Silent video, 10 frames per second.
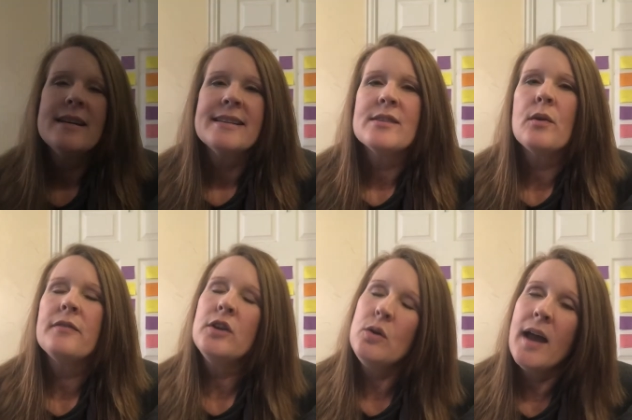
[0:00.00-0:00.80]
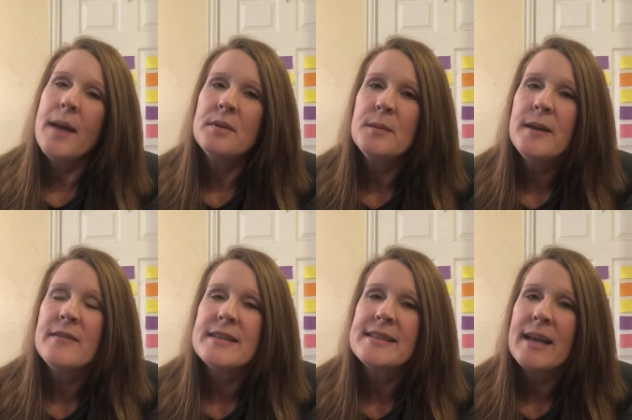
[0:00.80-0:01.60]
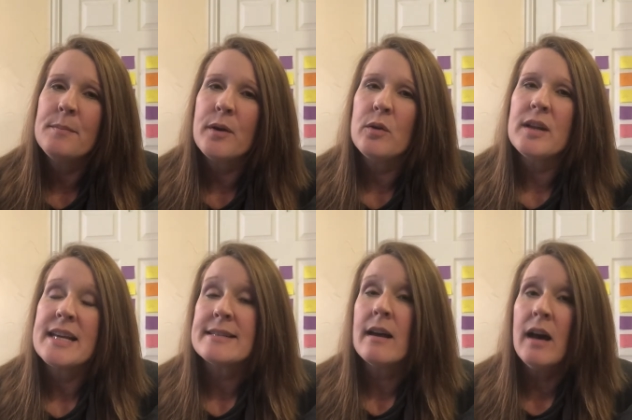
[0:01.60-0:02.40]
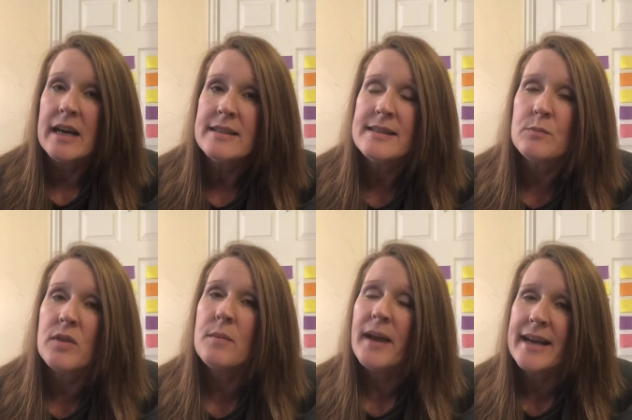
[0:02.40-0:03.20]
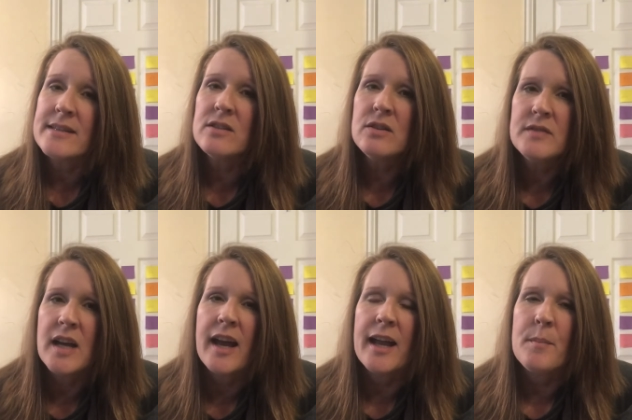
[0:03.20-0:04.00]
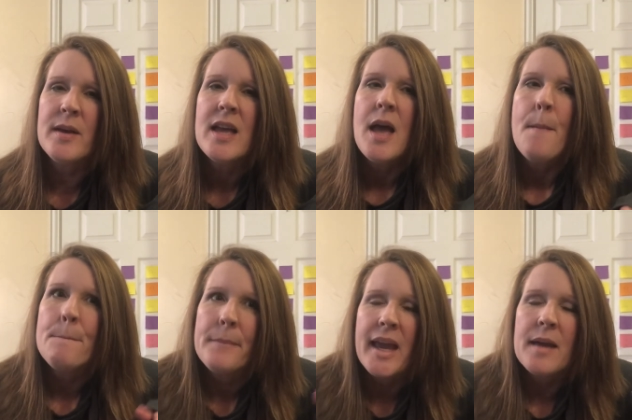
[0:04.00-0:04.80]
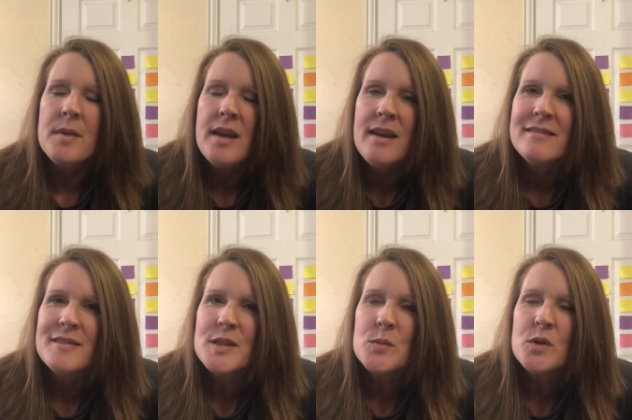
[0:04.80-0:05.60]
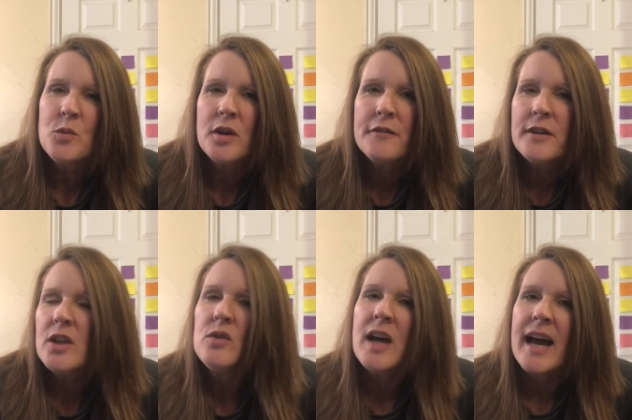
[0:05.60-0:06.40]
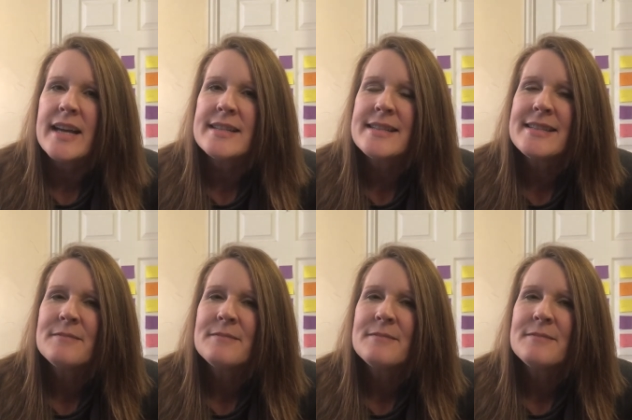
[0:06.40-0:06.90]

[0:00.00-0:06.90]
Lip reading: So if you happen to be in the same boat as us with the passage of time, maybe this would work for you guys.